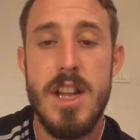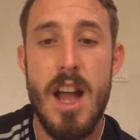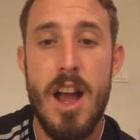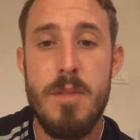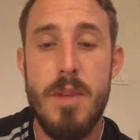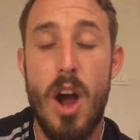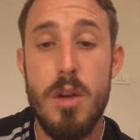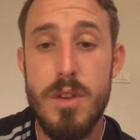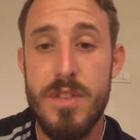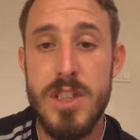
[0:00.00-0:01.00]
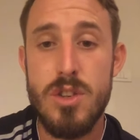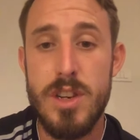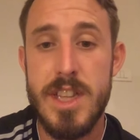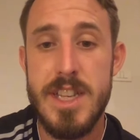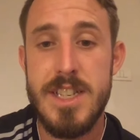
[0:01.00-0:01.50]
I hope you've
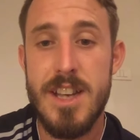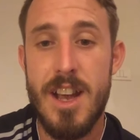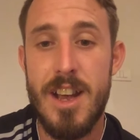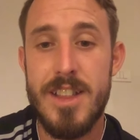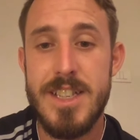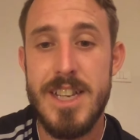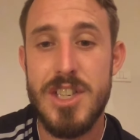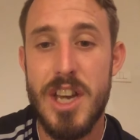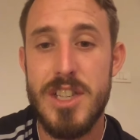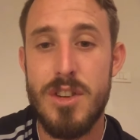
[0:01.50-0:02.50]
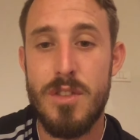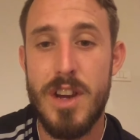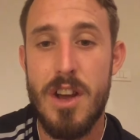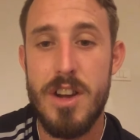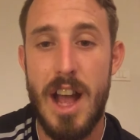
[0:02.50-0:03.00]
enjoyed this educational
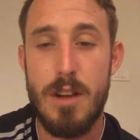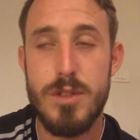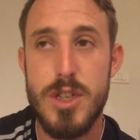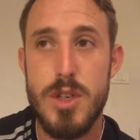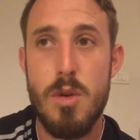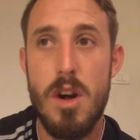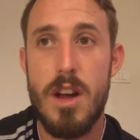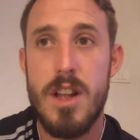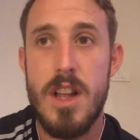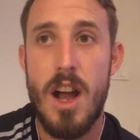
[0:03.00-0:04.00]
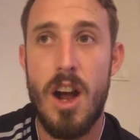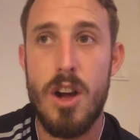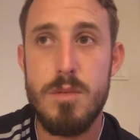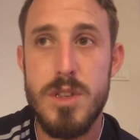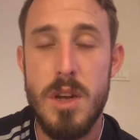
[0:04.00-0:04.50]
video on how to squat. I
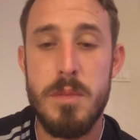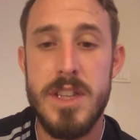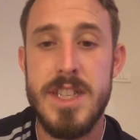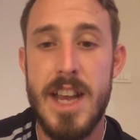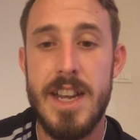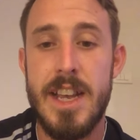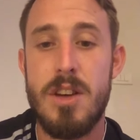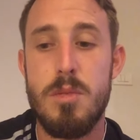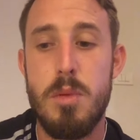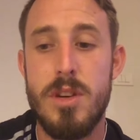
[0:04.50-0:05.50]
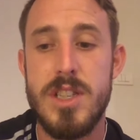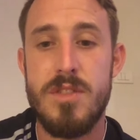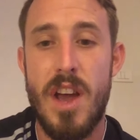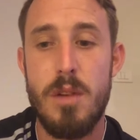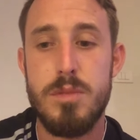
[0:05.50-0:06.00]
hope some of the technical points have
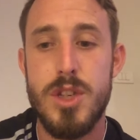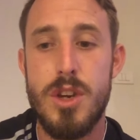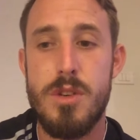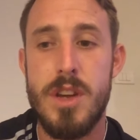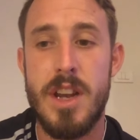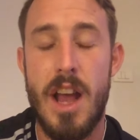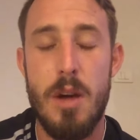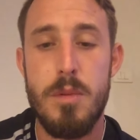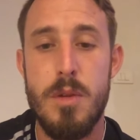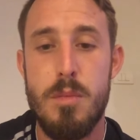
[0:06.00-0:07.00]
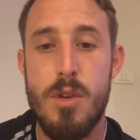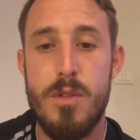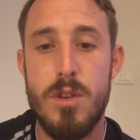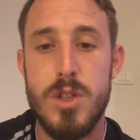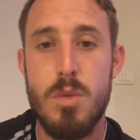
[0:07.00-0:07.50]
helped you and helped you improve
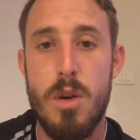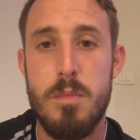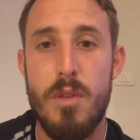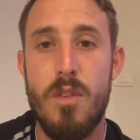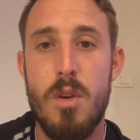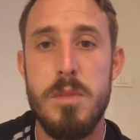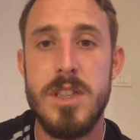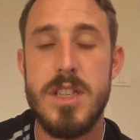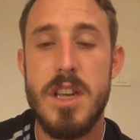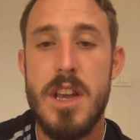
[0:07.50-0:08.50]
your squatting performance.